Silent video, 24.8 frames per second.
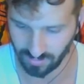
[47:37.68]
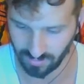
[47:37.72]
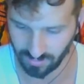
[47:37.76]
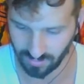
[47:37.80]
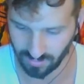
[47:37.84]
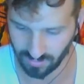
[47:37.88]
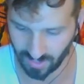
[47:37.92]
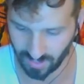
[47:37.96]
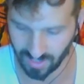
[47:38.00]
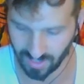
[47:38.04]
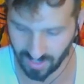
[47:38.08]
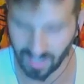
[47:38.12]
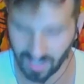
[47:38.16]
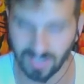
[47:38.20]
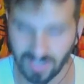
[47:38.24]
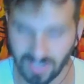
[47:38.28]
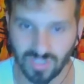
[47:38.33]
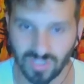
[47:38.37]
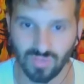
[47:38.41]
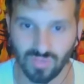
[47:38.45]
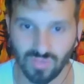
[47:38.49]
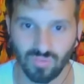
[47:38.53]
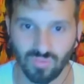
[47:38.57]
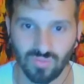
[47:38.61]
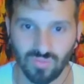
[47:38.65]
I guess
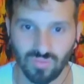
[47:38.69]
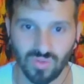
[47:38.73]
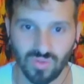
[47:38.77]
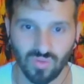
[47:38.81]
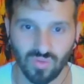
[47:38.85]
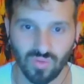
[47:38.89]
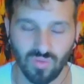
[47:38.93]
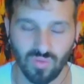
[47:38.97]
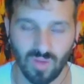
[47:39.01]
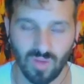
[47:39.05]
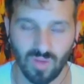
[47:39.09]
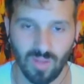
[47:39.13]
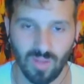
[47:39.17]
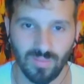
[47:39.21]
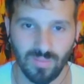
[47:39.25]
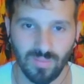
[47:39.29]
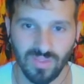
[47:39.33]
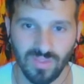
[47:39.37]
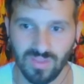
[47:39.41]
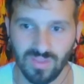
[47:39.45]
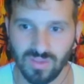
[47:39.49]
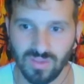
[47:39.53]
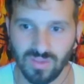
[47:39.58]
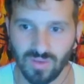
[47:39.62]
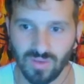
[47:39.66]
you grew up
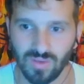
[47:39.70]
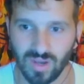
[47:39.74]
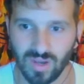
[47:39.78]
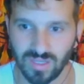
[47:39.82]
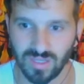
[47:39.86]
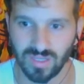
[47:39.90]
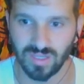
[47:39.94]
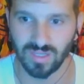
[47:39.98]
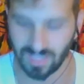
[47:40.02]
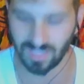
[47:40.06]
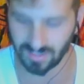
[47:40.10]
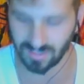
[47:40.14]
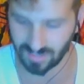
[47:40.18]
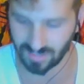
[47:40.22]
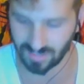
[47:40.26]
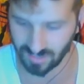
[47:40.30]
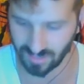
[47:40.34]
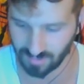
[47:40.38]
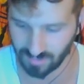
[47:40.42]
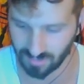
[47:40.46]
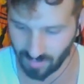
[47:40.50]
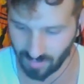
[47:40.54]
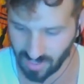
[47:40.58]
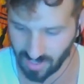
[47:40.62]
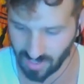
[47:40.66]
in the United States
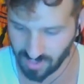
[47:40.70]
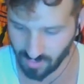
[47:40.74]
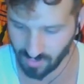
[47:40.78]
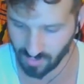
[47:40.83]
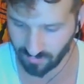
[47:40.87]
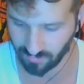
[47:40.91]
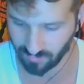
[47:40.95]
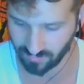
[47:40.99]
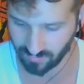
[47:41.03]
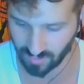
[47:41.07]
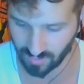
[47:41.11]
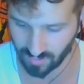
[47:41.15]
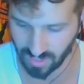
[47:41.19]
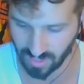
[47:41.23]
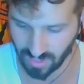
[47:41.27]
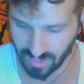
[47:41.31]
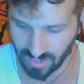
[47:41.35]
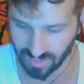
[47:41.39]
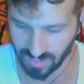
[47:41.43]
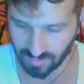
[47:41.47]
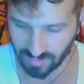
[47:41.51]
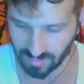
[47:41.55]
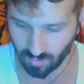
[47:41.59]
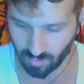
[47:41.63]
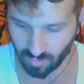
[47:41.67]
doesn't make you free.
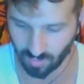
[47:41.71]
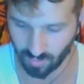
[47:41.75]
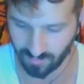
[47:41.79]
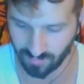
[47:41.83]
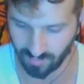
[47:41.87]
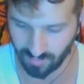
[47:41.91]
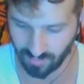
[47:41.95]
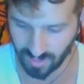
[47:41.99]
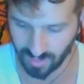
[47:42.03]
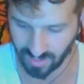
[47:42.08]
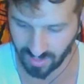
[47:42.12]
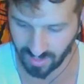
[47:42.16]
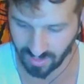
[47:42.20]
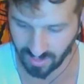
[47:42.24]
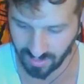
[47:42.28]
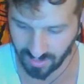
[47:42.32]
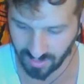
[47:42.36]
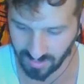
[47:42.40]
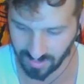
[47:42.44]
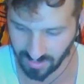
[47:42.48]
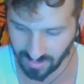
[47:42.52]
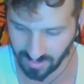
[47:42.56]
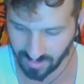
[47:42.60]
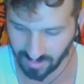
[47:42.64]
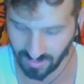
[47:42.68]
It's more of like a
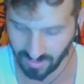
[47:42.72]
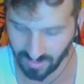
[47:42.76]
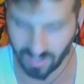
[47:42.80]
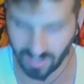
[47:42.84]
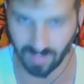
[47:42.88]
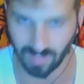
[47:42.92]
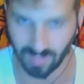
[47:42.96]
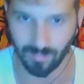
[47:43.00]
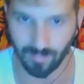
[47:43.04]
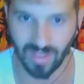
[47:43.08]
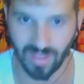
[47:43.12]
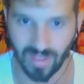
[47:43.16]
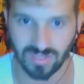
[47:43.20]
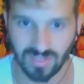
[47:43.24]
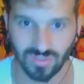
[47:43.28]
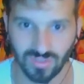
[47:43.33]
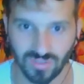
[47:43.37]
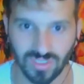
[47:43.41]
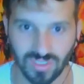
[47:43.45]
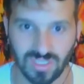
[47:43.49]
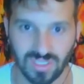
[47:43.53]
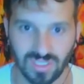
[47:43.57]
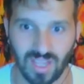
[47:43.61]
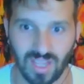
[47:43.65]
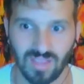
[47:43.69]
mental
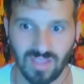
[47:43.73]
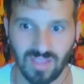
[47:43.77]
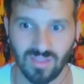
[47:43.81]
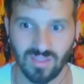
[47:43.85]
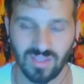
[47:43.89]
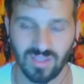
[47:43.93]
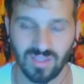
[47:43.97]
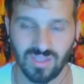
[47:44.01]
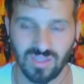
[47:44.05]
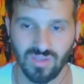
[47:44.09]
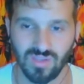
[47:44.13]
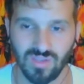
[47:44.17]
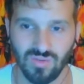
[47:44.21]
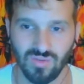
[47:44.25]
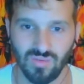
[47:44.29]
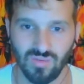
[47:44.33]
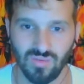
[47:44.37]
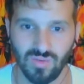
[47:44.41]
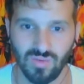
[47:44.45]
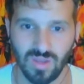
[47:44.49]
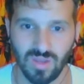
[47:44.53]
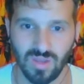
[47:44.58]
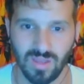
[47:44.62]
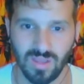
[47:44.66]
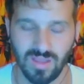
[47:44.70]
state. Like
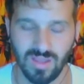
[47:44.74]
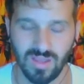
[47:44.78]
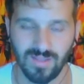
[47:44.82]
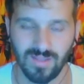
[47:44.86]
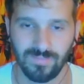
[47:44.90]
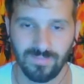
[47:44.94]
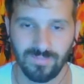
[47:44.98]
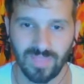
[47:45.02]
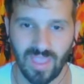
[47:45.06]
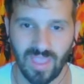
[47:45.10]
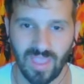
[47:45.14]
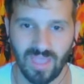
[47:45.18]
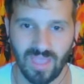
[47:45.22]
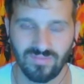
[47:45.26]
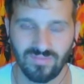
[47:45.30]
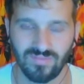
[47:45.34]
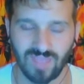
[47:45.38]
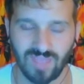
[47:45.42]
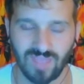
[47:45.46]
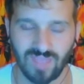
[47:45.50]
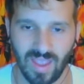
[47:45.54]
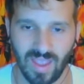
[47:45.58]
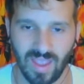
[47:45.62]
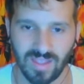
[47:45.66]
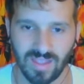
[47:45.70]
you have
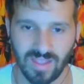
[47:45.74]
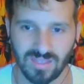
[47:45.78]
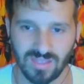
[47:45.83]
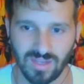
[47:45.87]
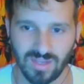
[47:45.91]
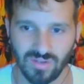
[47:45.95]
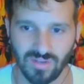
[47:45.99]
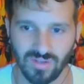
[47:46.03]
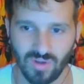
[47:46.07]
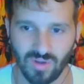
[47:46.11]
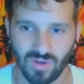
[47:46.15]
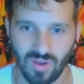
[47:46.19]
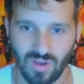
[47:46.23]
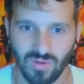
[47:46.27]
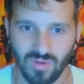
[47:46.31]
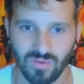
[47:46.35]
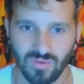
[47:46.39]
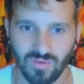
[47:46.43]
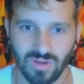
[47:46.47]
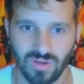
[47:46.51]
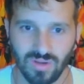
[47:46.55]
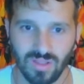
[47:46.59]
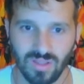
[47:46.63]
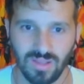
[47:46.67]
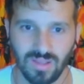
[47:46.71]
to act on your
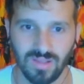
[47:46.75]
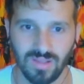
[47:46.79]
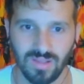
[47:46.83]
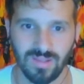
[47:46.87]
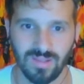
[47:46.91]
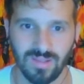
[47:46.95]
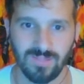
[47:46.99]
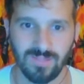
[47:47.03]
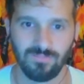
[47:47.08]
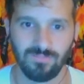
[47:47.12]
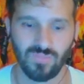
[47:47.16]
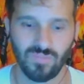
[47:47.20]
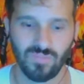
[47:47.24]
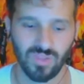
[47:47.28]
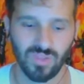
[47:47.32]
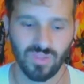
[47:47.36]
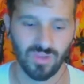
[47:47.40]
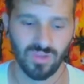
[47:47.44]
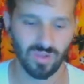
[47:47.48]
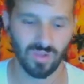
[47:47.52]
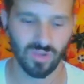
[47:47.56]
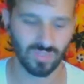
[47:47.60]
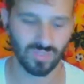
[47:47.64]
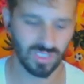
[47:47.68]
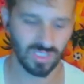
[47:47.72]
own,
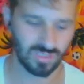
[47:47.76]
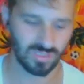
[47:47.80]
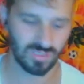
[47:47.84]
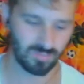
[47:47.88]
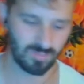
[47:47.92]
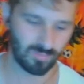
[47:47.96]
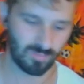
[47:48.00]
just